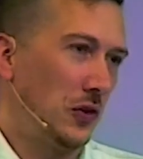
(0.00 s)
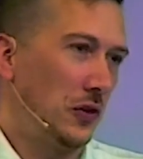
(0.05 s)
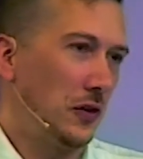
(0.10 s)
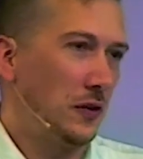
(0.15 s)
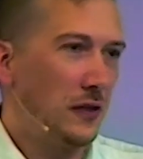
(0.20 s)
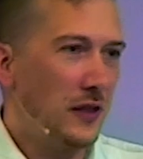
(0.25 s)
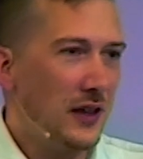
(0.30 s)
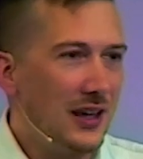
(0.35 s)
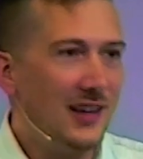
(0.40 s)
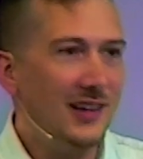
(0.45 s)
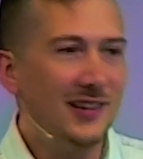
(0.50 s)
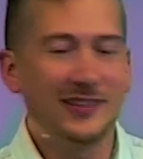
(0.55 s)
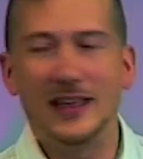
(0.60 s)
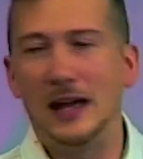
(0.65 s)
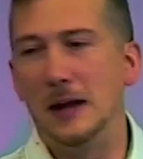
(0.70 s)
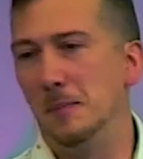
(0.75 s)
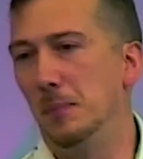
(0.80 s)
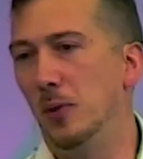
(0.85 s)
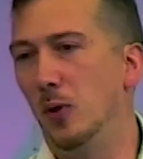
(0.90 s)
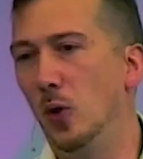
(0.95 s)
things
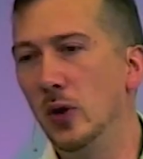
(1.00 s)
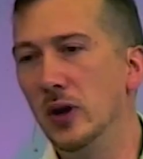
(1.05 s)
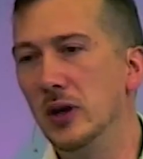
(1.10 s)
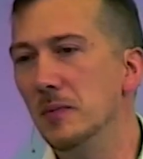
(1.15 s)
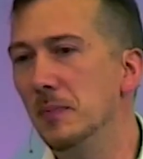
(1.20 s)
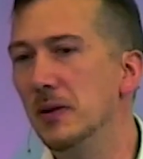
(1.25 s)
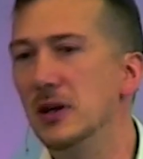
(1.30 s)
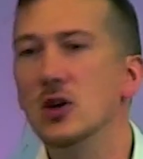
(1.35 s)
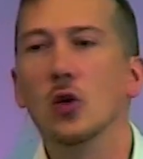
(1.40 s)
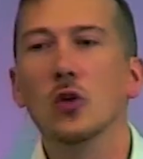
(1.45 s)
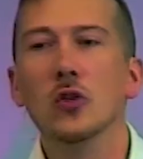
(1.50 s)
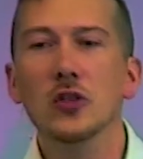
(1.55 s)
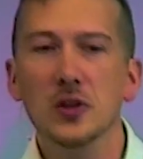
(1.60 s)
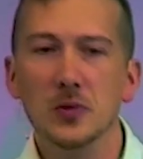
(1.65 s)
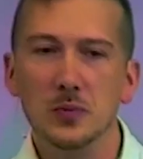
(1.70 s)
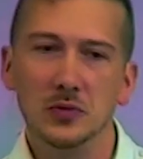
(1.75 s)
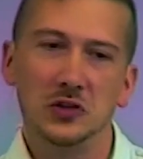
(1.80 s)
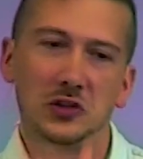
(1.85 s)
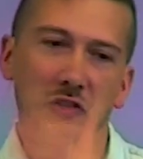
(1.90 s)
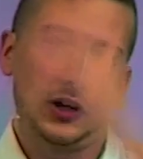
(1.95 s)
that point beyond
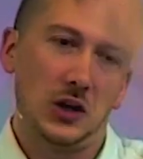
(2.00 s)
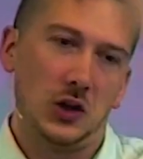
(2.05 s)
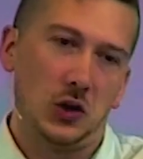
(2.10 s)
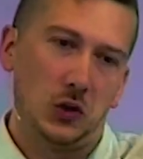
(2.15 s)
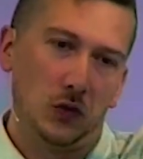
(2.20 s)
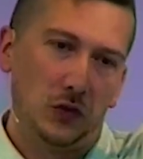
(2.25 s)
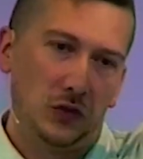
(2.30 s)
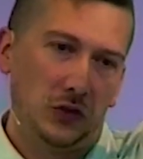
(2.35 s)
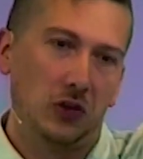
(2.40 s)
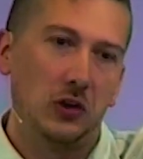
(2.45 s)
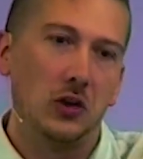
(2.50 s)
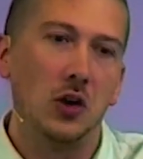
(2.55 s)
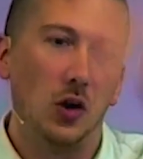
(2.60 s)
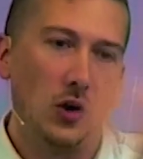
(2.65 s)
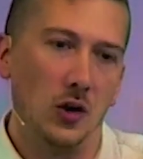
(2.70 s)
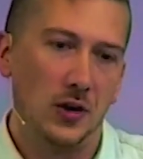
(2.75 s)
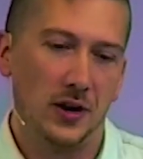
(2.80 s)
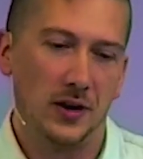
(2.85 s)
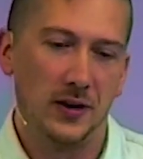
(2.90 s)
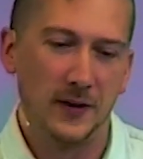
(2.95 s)
themselves to
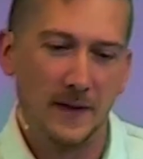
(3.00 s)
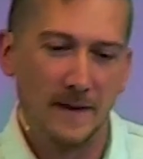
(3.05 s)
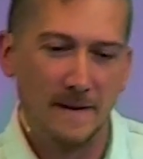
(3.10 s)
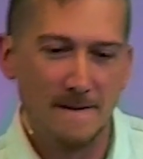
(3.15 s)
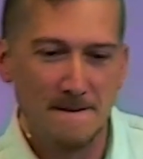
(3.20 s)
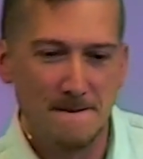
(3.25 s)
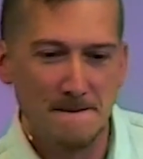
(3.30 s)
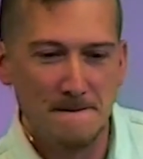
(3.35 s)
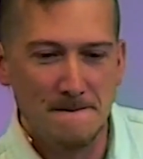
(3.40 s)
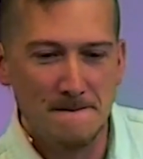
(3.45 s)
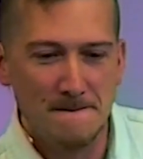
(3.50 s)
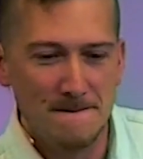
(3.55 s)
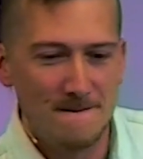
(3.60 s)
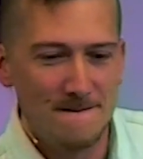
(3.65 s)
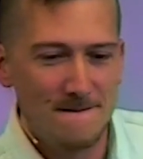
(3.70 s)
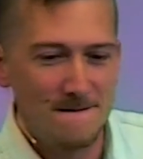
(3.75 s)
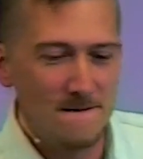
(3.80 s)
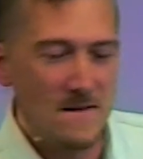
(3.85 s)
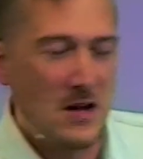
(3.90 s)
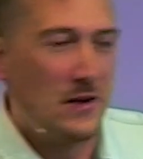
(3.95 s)
God.
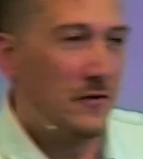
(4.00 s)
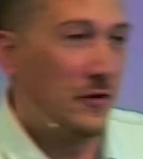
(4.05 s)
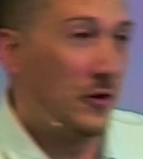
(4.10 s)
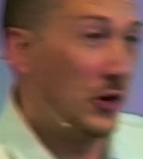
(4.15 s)
For